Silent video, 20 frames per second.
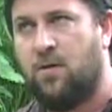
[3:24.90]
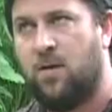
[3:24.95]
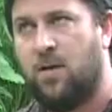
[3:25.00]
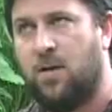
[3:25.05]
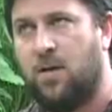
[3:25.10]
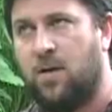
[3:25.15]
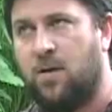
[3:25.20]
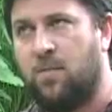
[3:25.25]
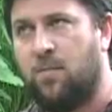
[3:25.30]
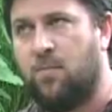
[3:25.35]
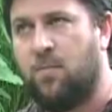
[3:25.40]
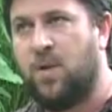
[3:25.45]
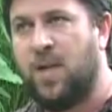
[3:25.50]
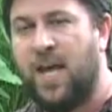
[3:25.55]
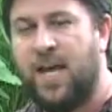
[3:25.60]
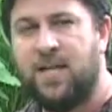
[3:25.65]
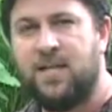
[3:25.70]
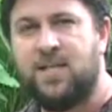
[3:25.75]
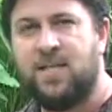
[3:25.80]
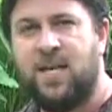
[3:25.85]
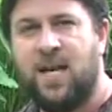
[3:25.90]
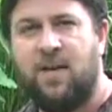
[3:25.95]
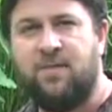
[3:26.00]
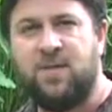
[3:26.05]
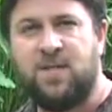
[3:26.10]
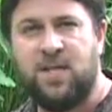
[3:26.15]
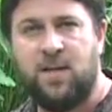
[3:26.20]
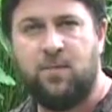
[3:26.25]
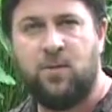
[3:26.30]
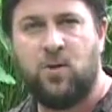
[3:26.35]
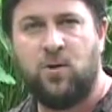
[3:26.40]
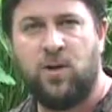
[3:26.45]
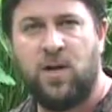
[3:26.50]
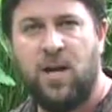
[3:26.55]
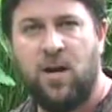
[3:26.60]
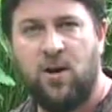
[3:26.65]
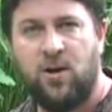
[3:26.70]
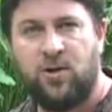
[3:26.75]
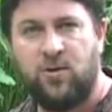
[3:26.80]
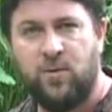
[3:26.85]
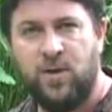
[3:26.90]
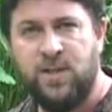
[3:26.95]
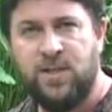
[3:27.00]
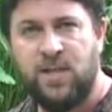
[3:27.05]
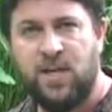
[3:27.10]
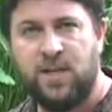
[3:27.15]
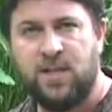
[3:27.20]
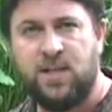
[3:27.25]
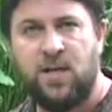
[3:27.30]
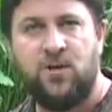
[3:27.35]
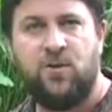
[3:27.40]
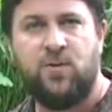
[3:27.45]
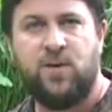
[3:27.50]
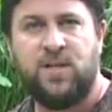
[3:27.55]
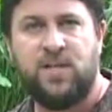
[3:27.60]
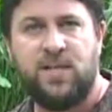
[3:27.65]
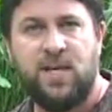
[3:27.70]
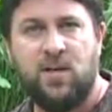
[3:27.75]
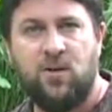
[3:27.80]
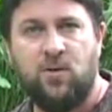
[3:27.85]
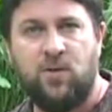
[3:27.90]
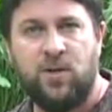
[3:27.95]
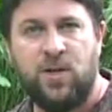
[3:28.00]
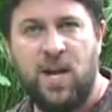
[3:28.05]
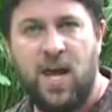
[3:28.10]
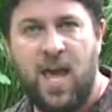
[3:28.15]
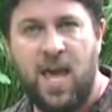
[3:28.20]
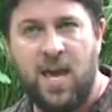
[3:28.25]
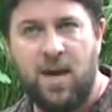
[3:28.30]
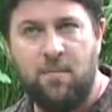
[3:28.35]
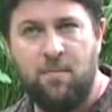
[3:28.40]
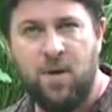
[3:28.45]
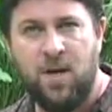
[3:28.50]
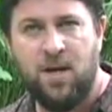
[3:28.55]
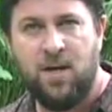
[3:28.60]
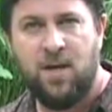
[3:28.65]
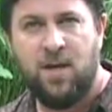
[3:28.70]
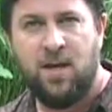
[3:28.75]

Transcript: uh, plants that have similar characteristics under a single name,